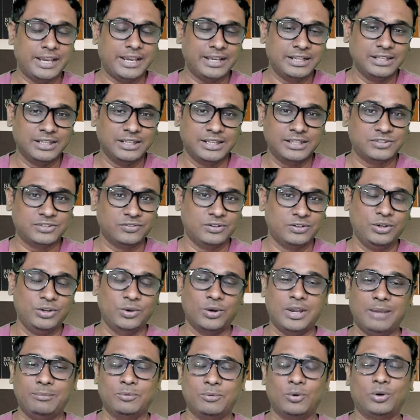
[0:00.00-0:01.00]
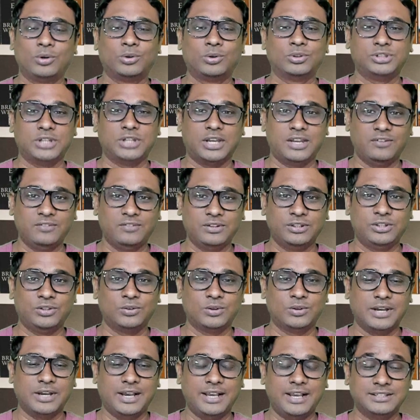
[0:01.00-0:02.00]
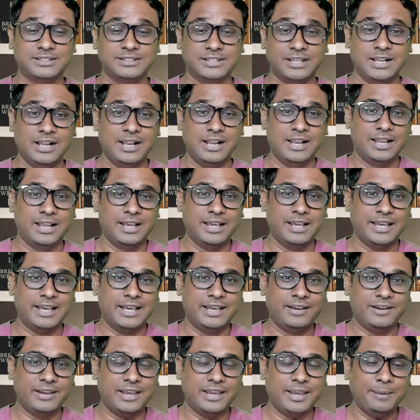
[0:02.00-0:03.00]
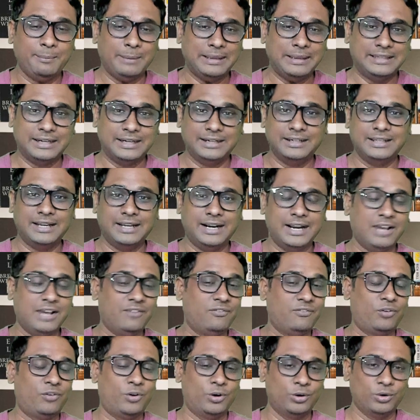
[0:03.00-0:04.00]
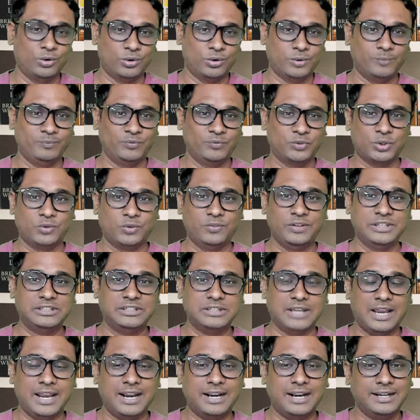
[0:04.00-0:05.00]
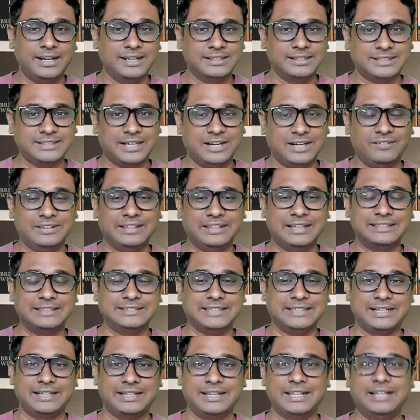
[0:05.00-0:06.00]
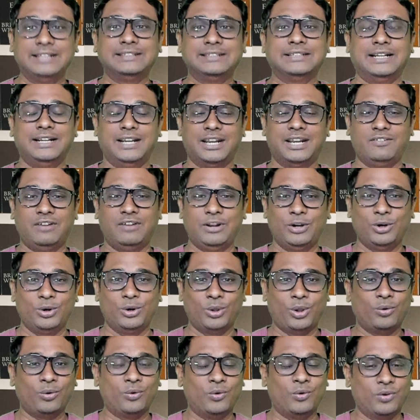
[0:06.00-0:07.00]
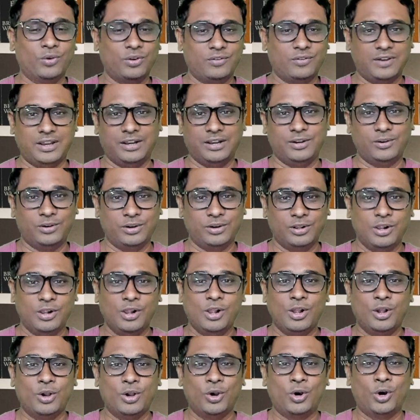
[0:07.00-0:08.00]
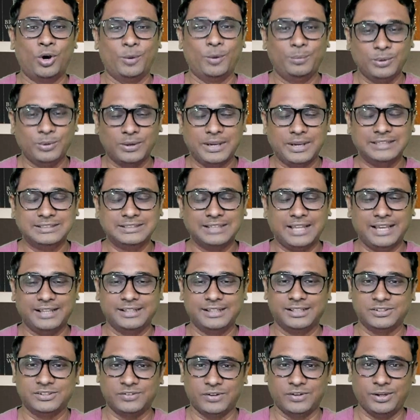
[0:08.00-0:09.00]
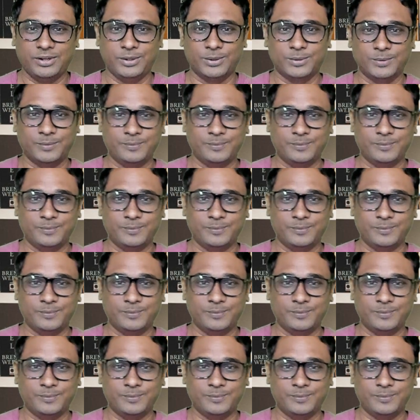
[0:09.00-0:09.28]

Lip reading: in this video, I'm going to share with you guys a method that I follow through which I understand whether a sector is undervalued or overvalued. Hope you guys like this video.